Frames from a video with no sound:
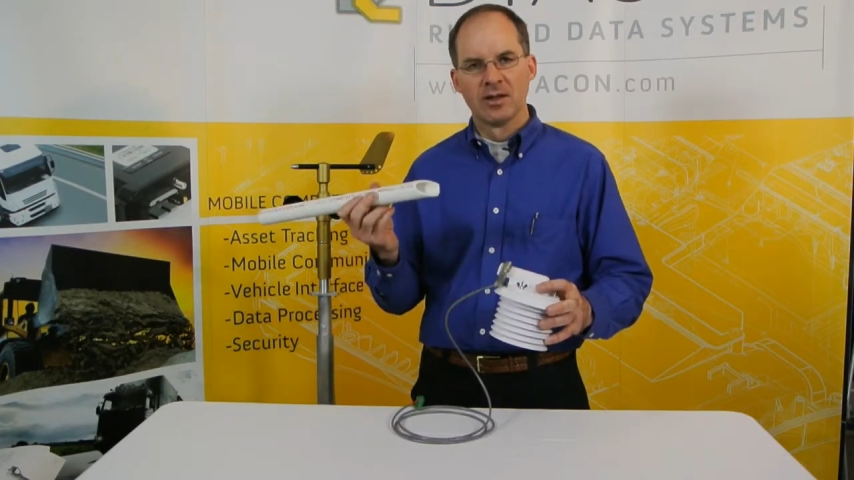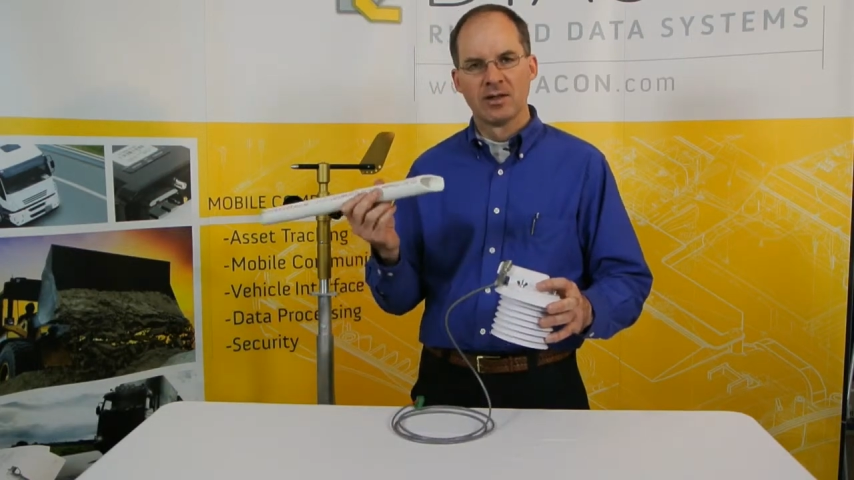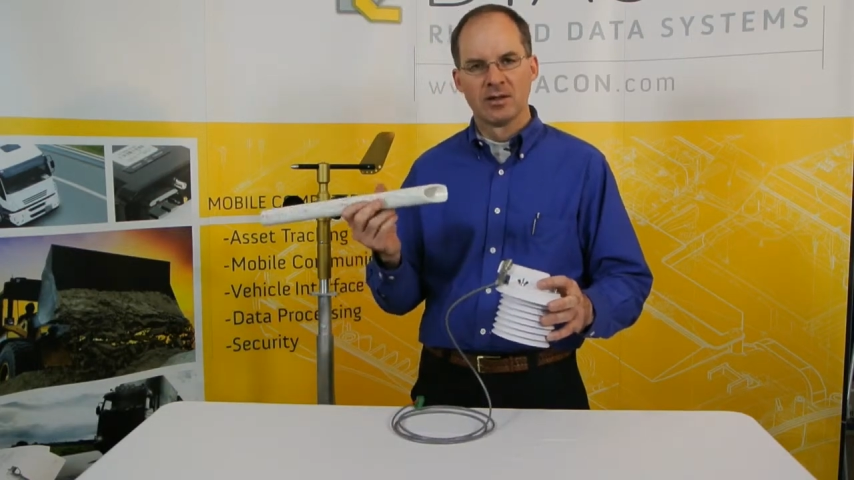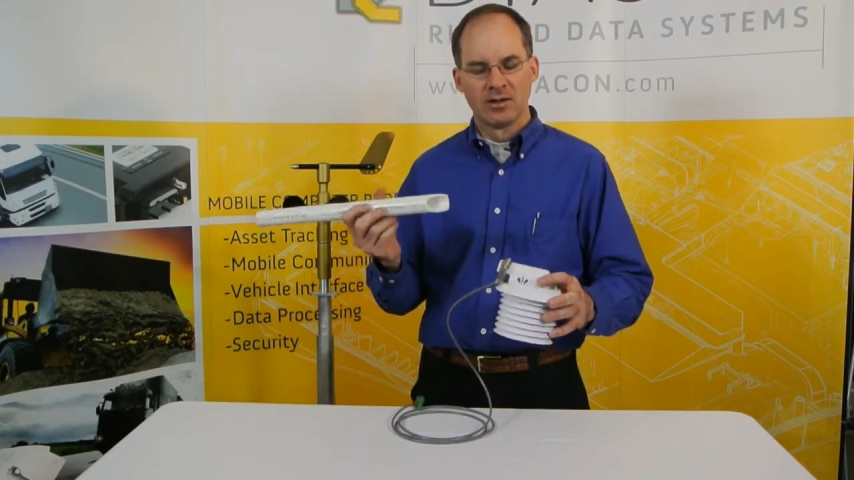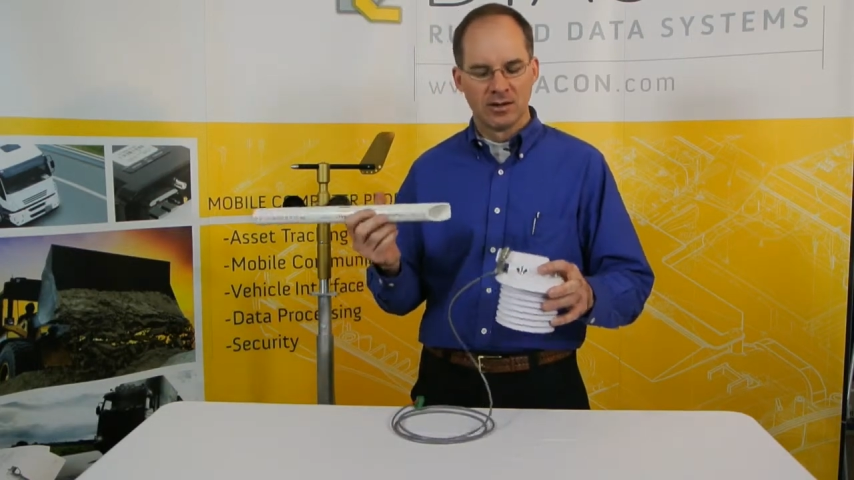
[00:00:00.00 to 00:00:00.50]

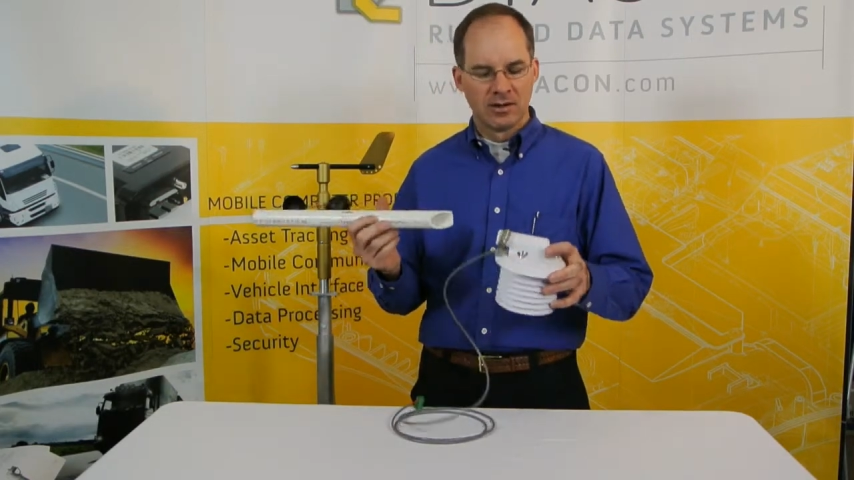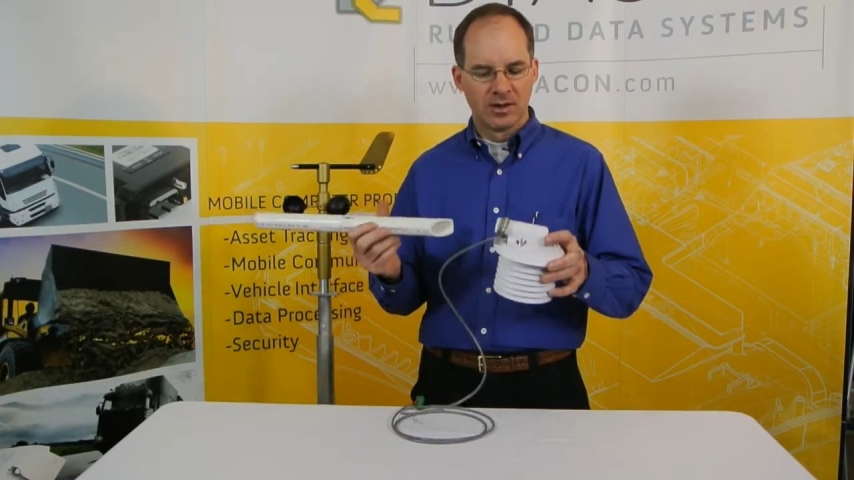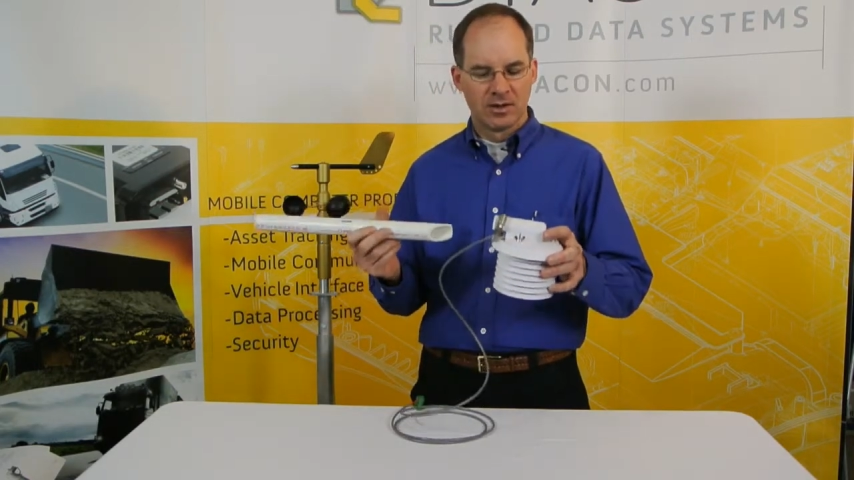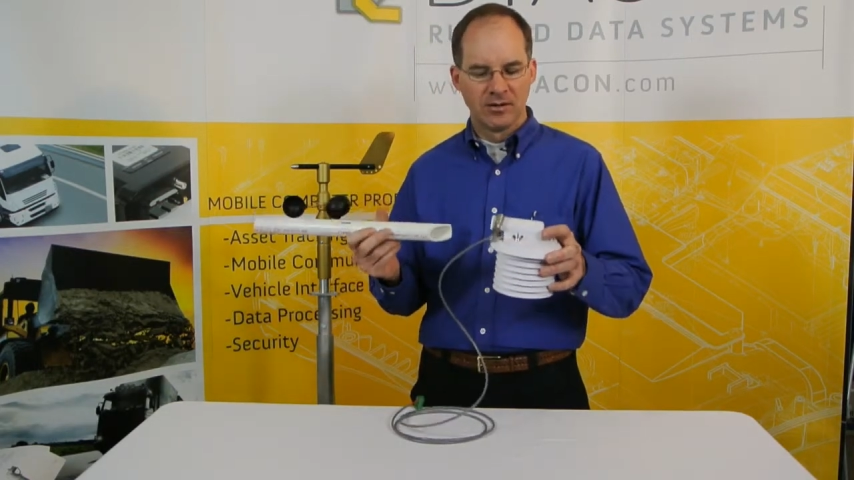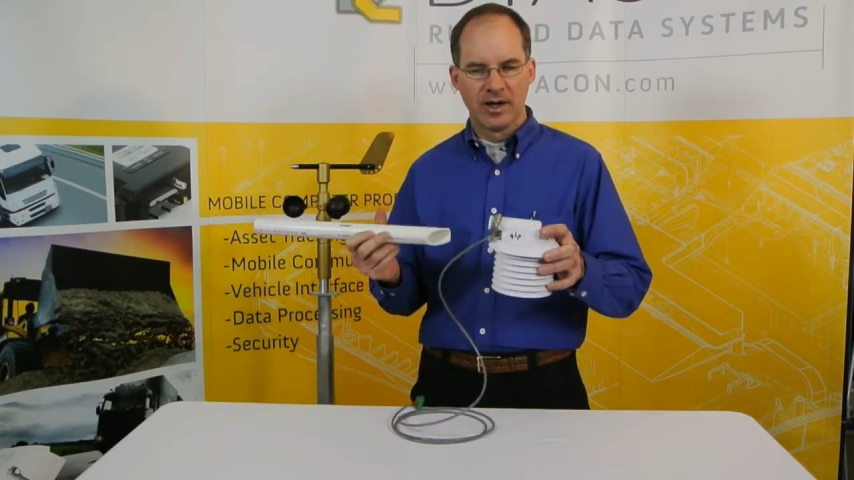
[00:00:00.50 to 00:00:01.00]

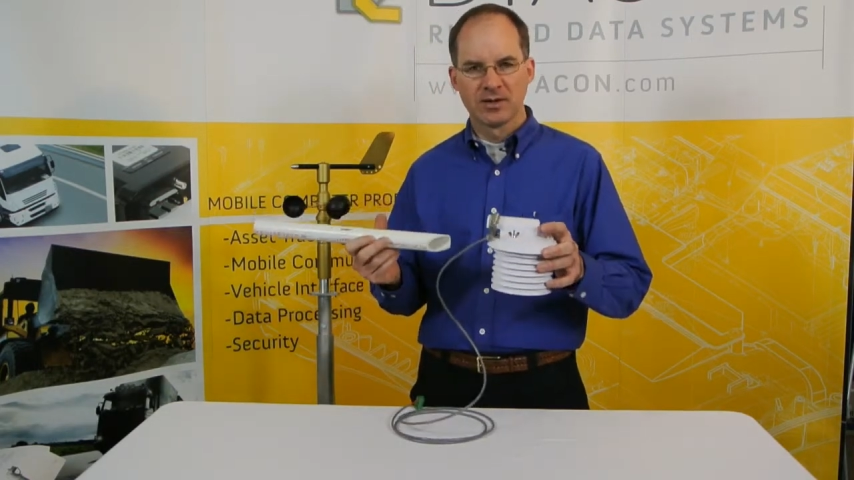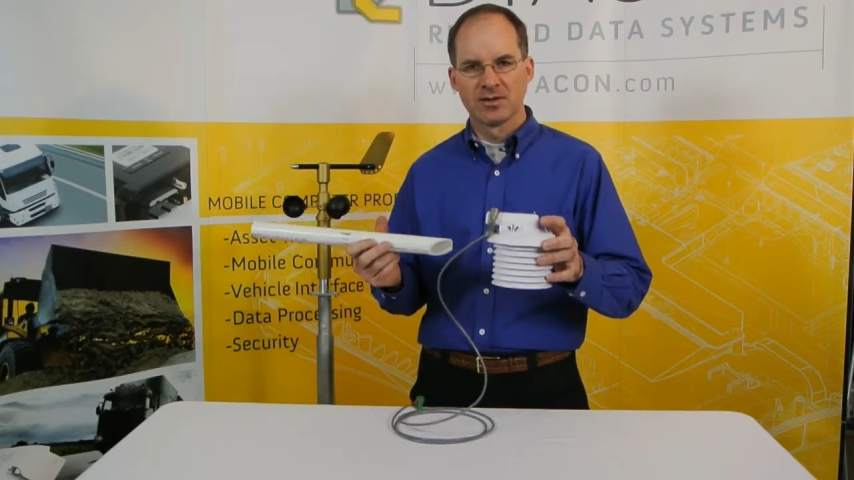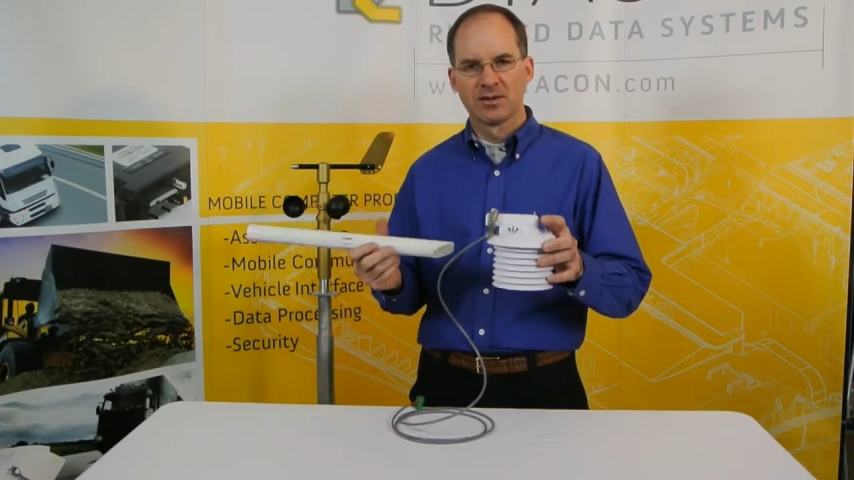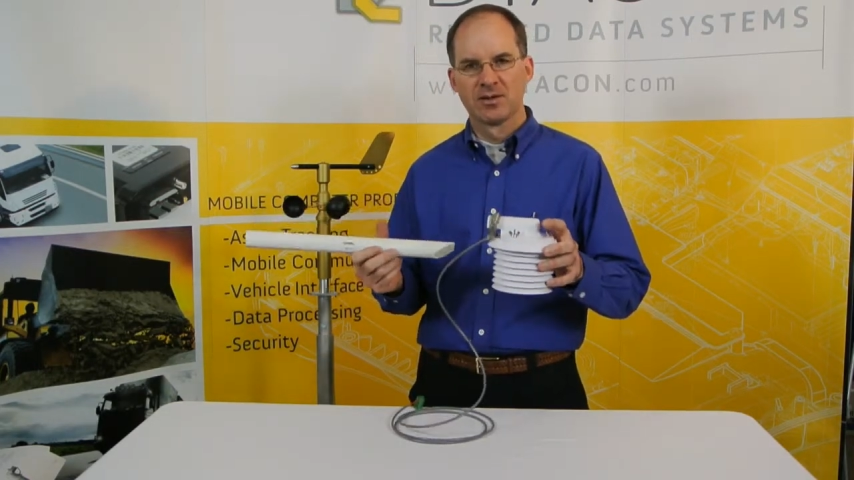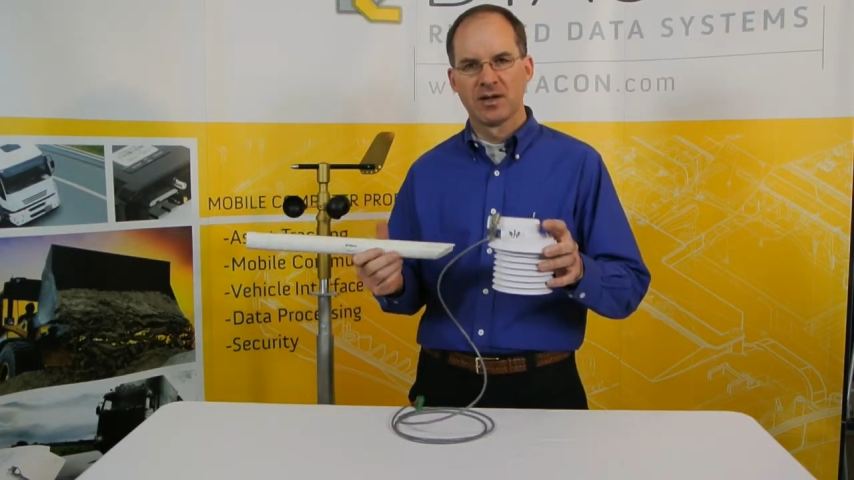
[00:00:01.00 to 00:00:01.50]
The device
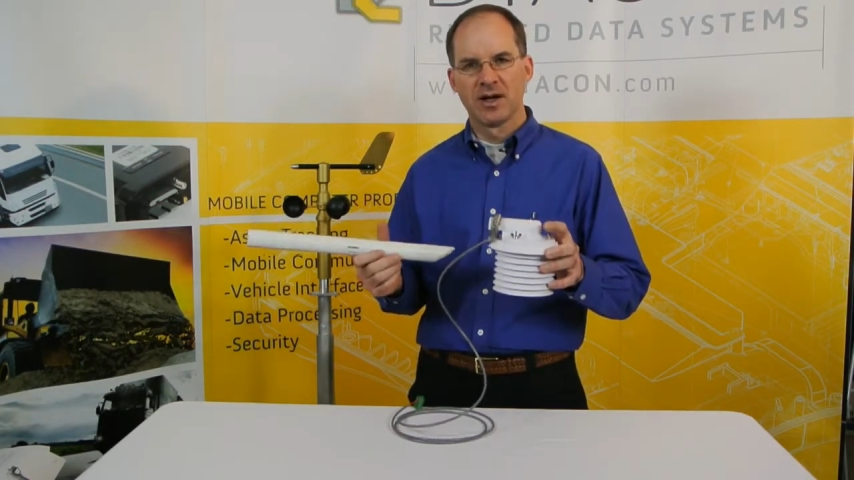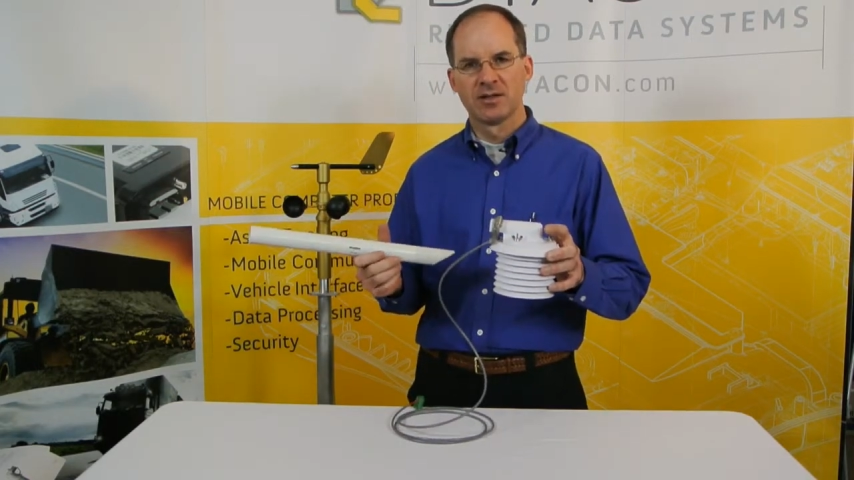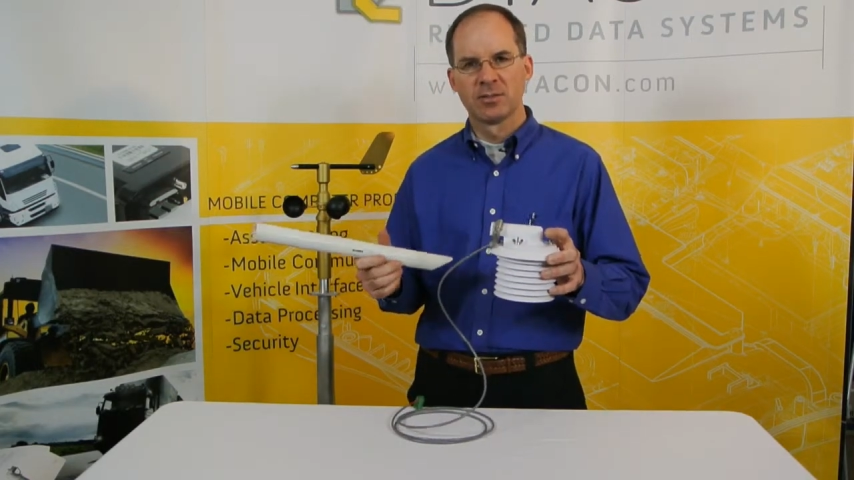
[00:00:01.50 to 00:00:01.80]
is designed